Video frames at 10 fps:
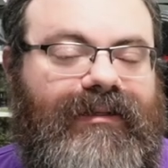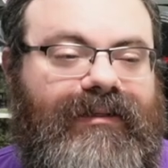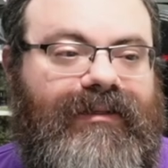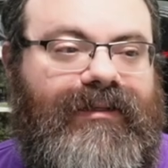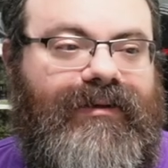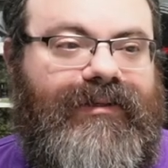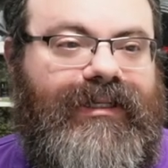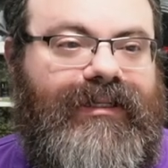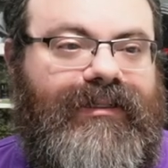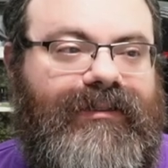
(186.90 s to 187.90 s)
no
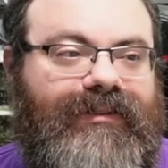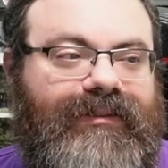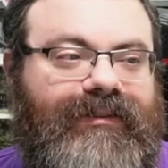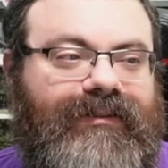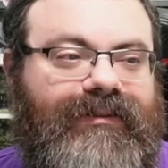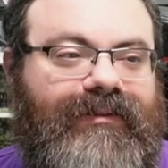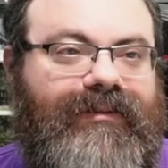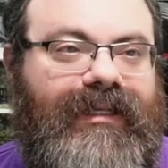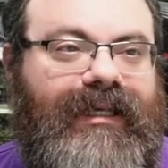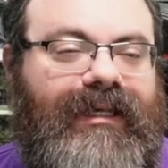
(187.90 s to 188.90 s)
good.
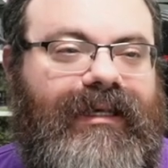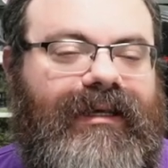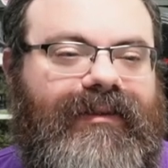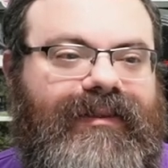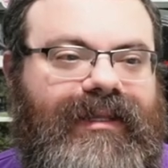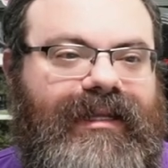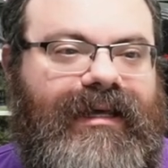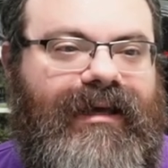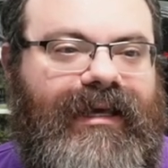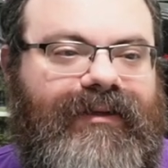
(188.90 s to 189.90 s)
And then the
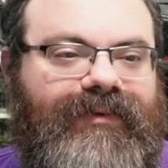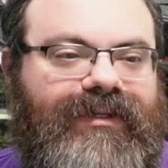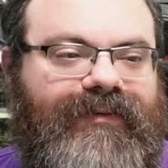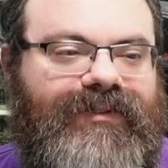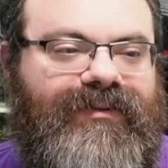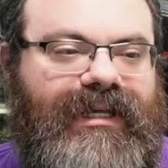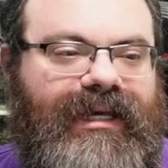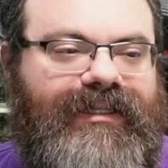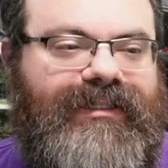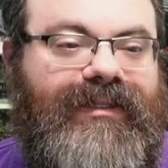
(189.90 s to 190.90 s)
nine, we do have two
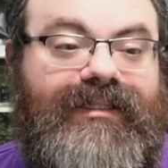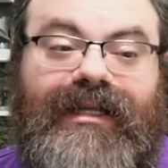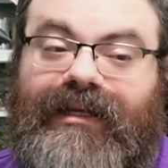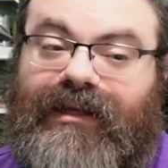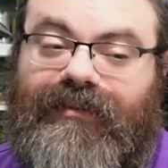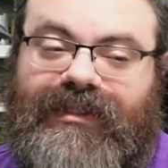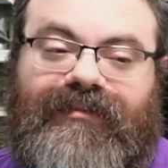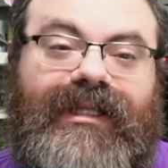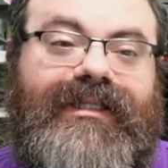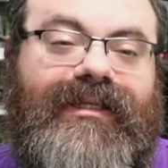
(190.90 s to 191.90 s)
nines, and this nine helps.
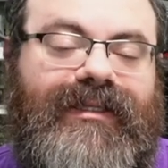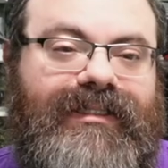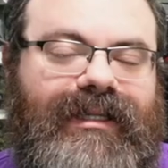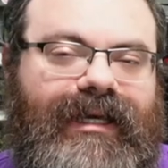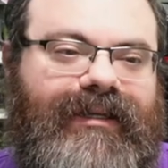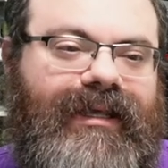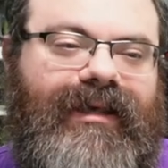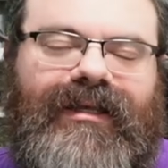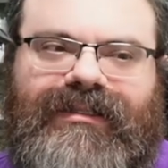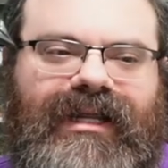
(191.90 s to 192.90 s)
Placing this nine.
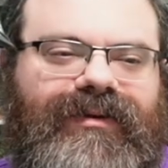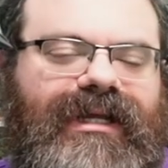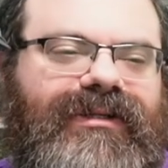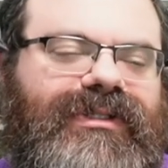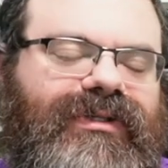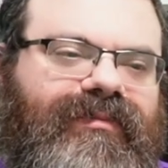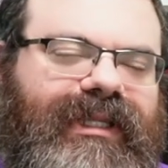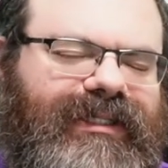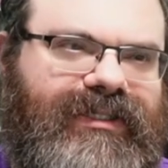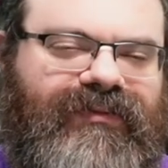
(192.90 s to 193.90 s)
So now we're down to two
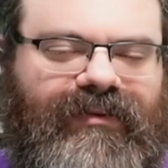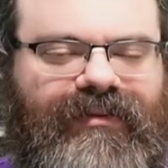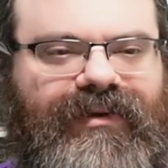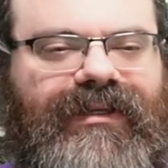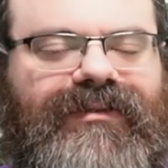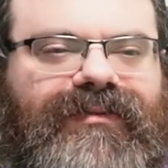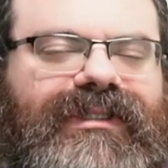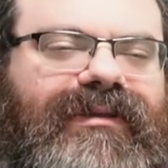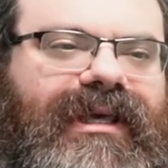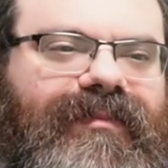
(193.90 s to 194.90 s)
places for three, so we
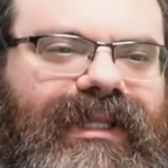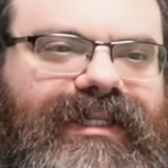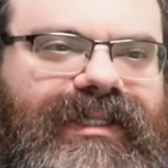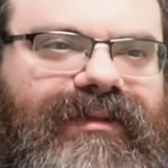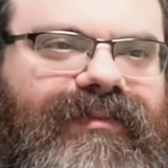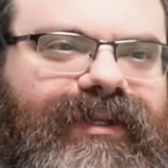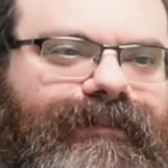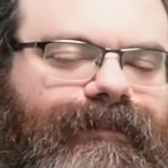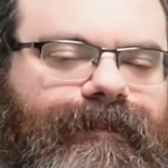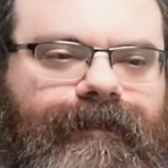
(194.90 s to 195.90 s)
still can't place it. But
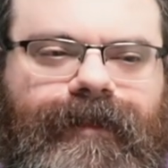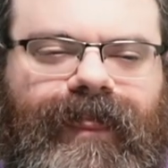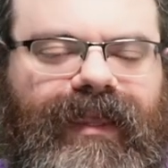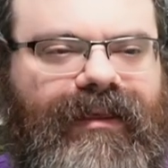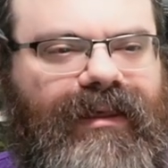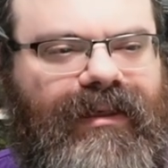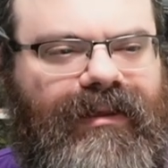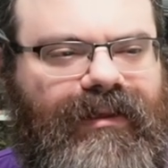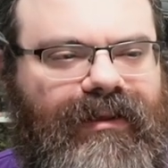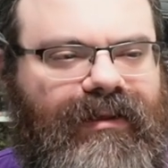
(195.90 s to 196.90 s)

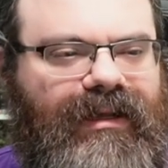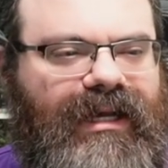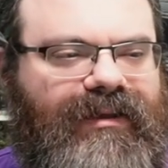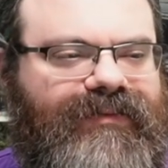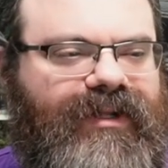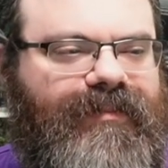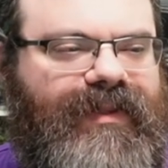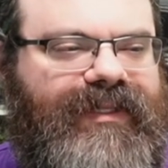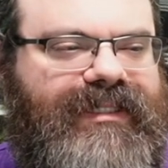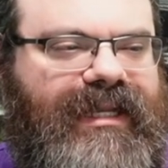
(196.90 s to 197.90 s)
uh, Let's follow up
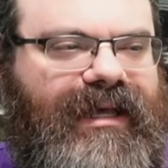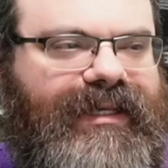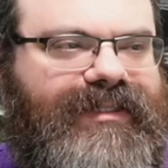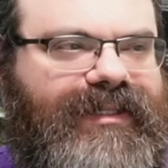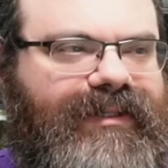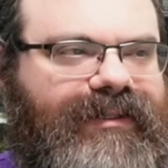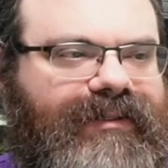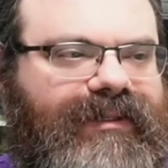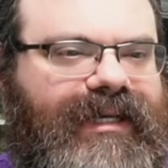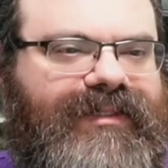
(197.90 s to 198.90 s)
on these nines here.
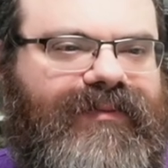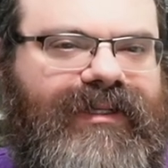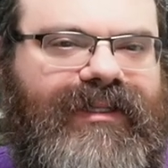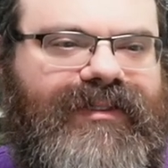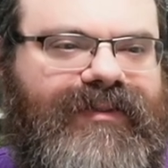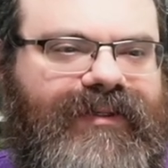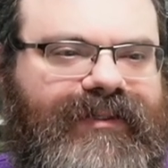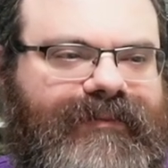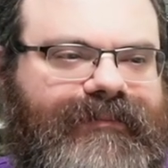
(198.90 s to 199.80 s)
Nine's one of these three.